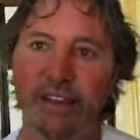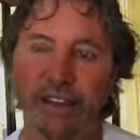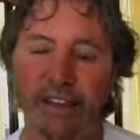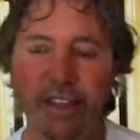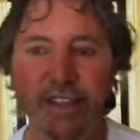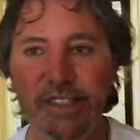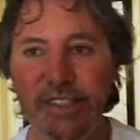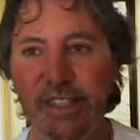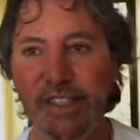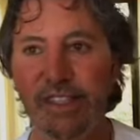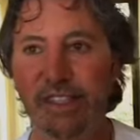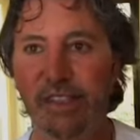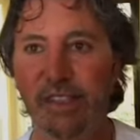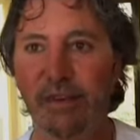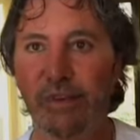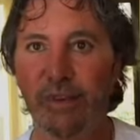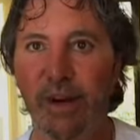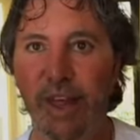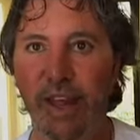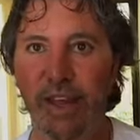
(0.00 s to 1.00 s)
This is the
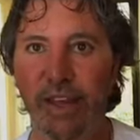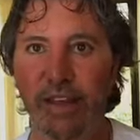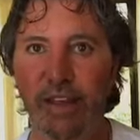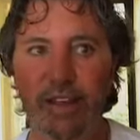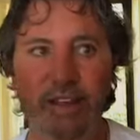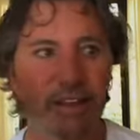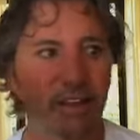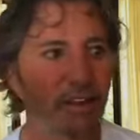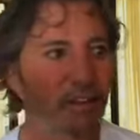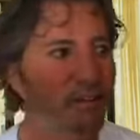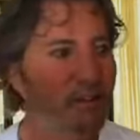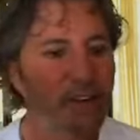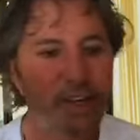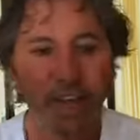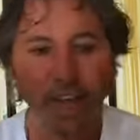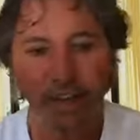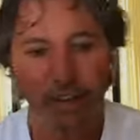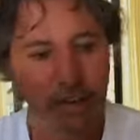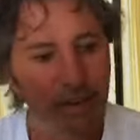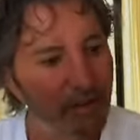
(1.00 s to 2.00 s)
way.
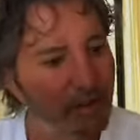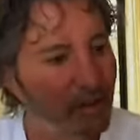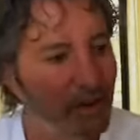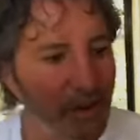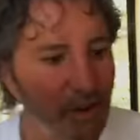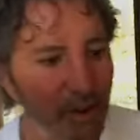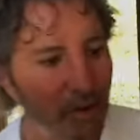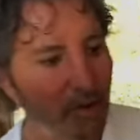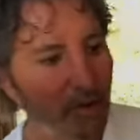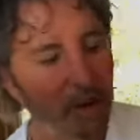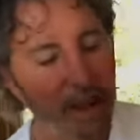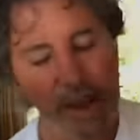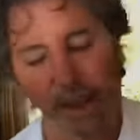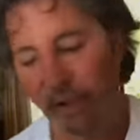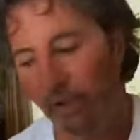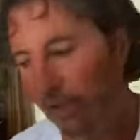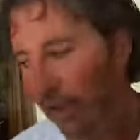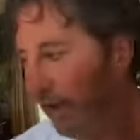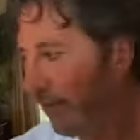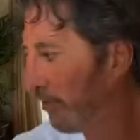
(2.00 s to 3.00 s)
Forget, you know, I
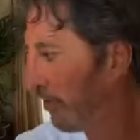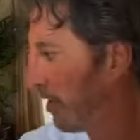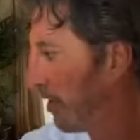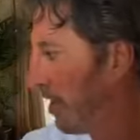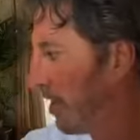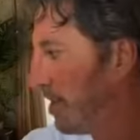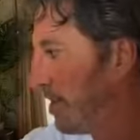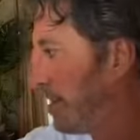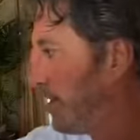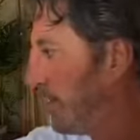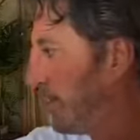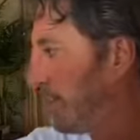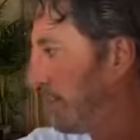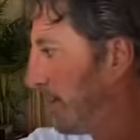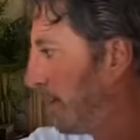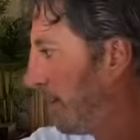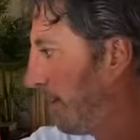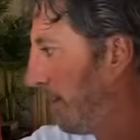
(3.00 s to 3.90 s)
love religions.